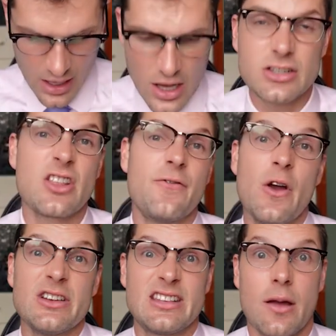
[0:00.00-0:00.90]
So the
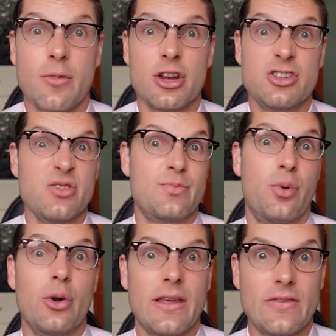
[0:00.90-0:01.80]
first thing I'm going to do is
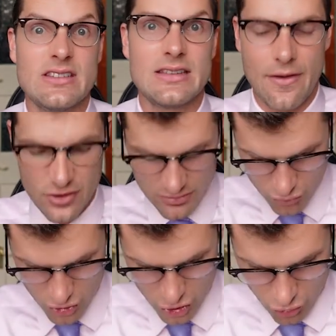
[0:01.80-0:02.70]
put in the
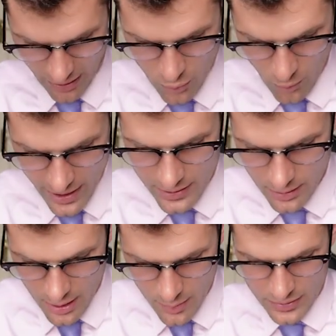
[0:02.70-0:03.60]
7 straight
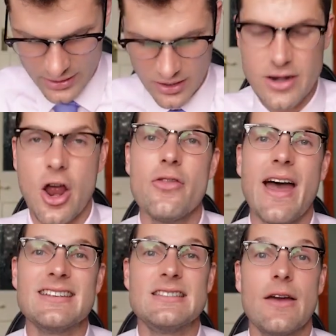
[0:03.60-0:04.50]
away, because I know
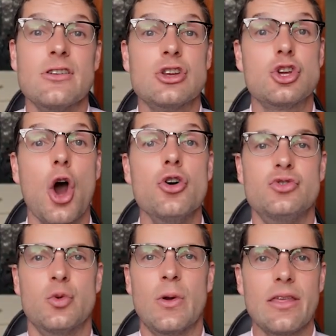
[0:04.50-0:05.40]
that 7
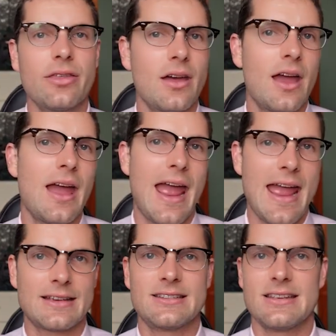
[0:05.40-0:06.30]
goes with
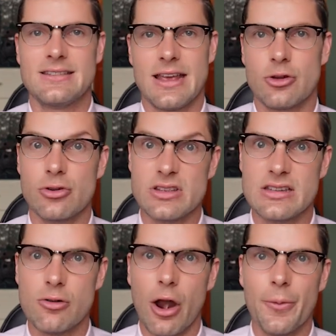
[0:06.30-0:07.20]
x is equal to
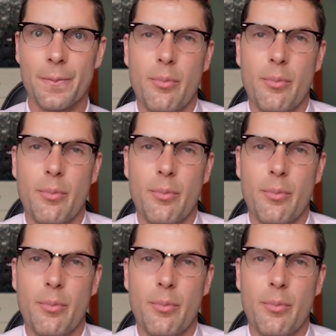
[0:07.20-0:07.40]
0.